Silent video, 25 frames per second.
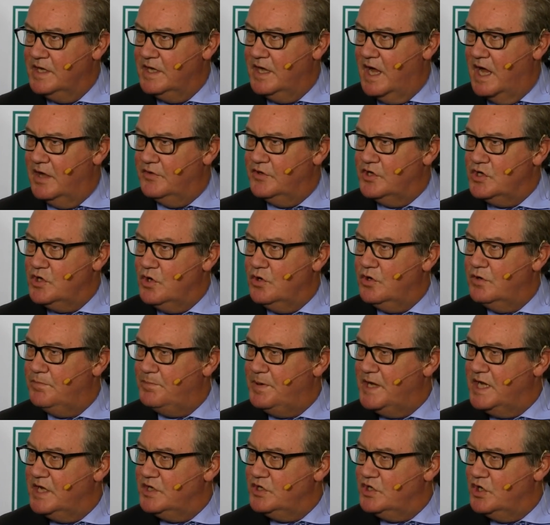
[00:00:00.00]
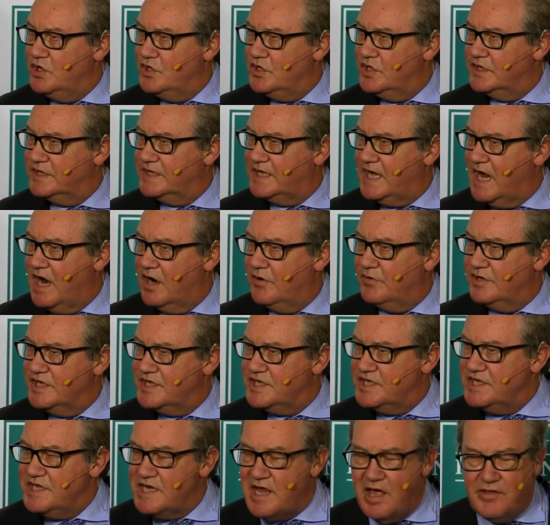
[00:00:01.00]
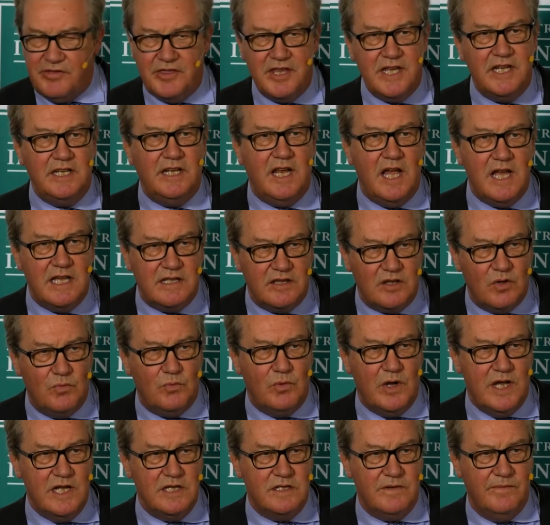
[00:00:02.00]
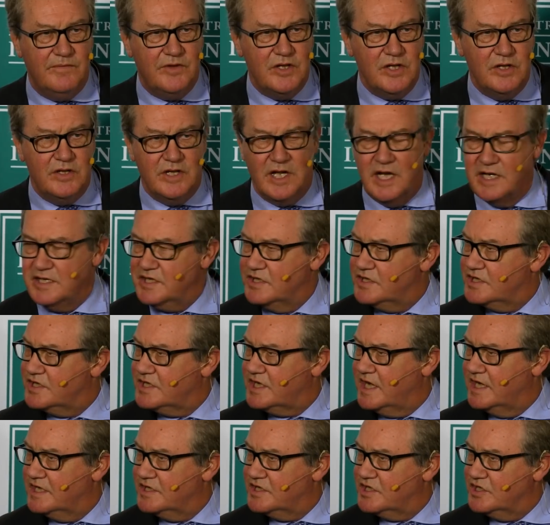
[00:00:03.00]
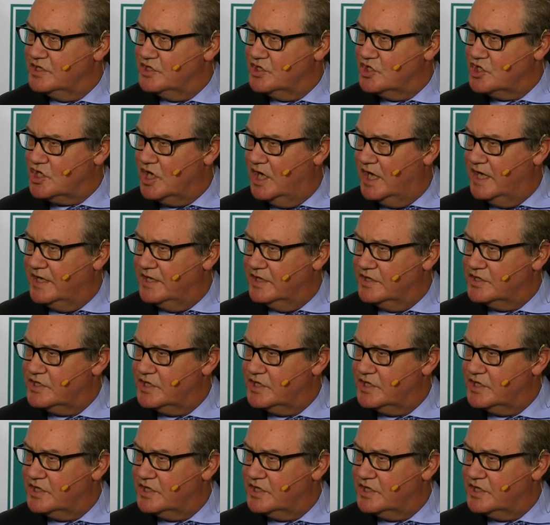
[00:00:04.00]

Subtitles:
And the European Union carries nothing like the weight of the United States and China.